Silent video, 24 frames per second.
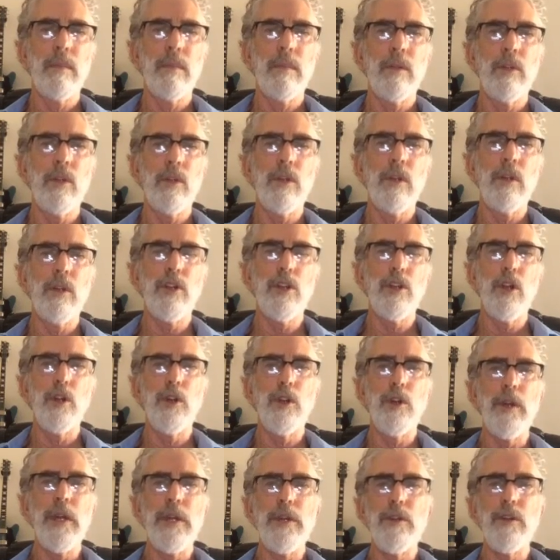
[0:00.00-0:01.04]
Good little
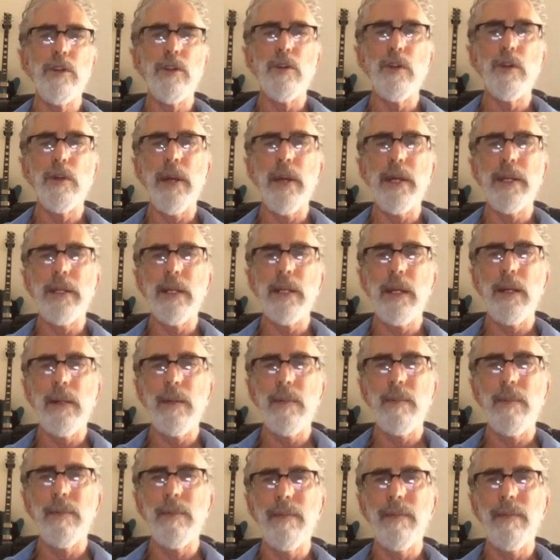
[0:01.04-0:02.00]
shoulder in you're doing right there.